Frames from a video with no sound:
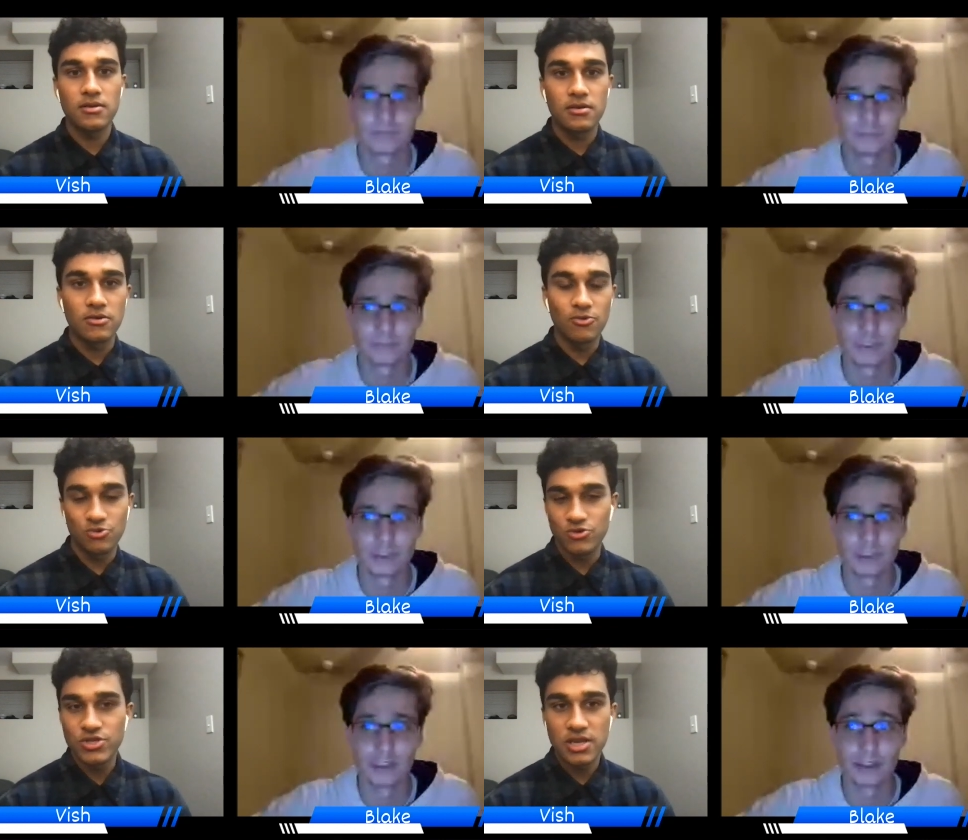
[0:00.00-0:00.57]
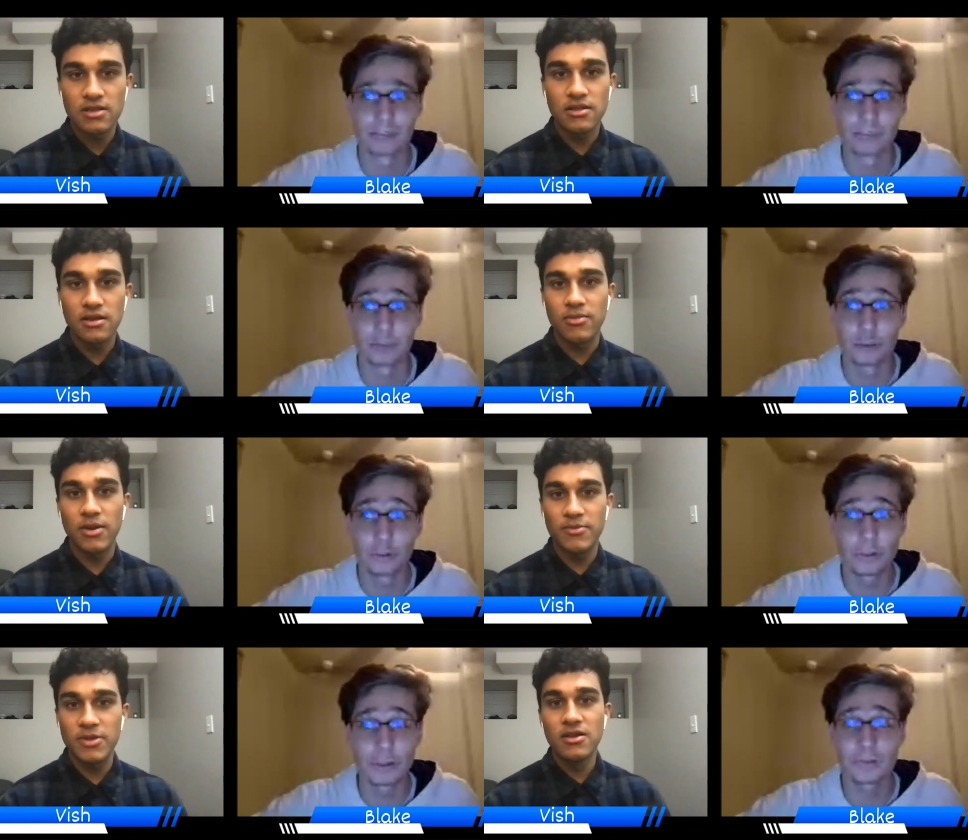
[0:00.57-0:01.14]
Speaker 1: Yeah, we're seeing
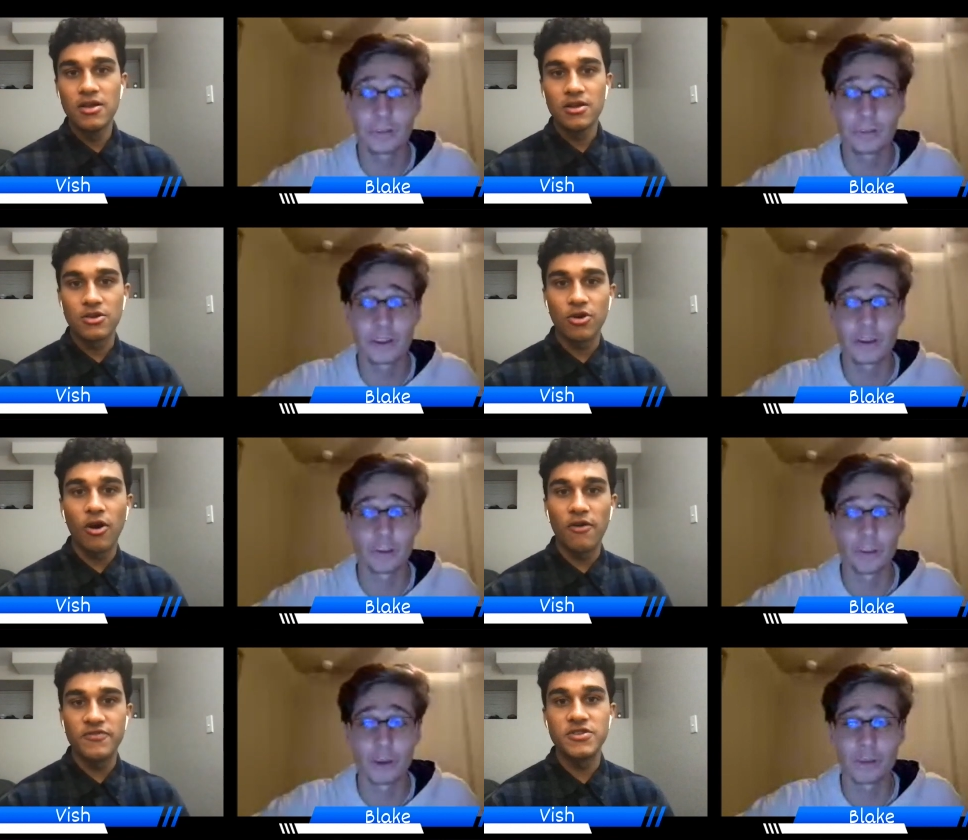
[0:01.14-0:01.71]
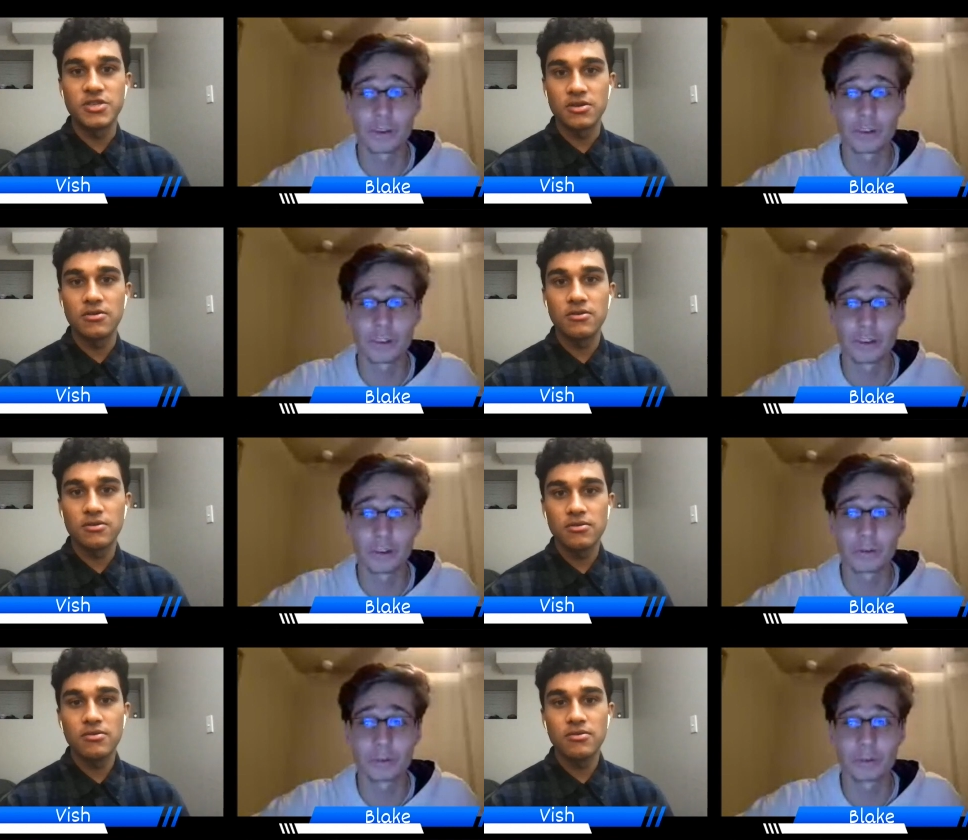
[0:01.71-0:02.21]
them. I mean, fair, Marvin,